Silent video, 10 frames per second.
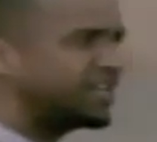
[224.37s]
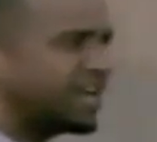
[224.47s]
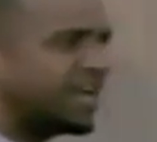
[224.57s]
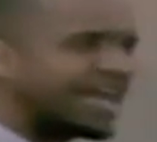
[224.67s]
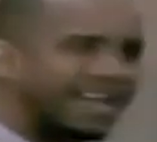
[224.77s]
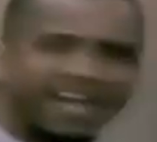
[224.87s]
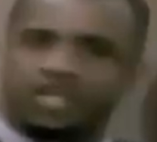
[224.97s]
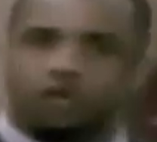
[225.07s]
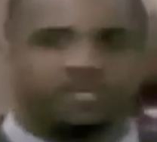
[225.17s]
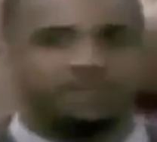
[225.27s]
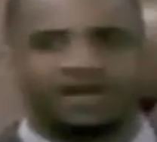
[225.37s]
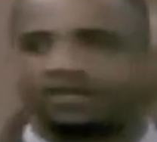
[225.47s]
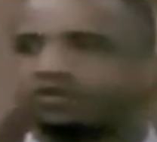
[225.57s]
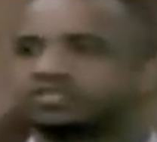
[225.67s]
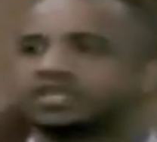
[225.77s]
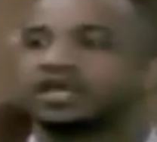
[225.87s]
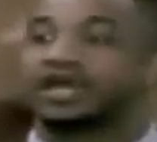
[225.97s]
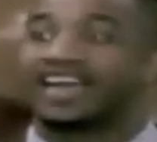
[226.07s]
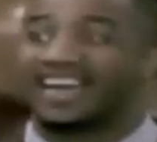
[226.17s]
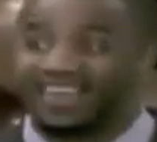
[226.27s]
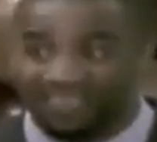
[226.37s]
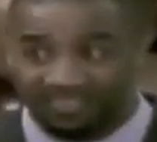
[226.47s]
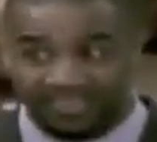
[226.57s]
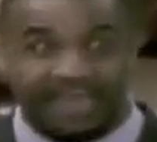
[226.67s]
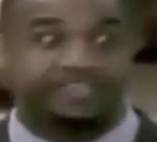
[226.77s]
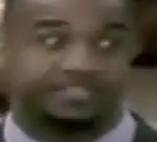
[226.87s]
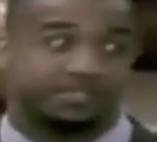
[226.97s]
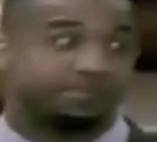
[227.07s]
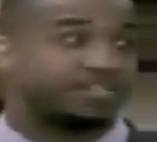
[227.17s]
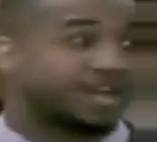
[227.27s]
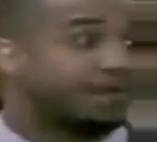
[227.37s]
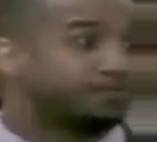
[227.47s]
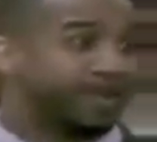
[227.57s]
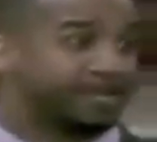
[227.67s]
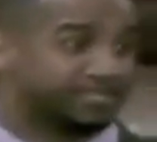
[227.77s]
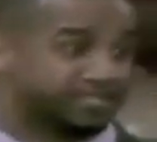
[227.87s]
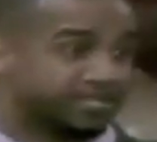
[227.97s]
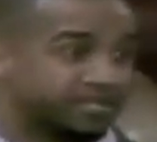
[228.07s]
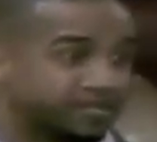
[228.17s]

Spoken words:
today, and I go into my closing, that is a speech I would pay to see.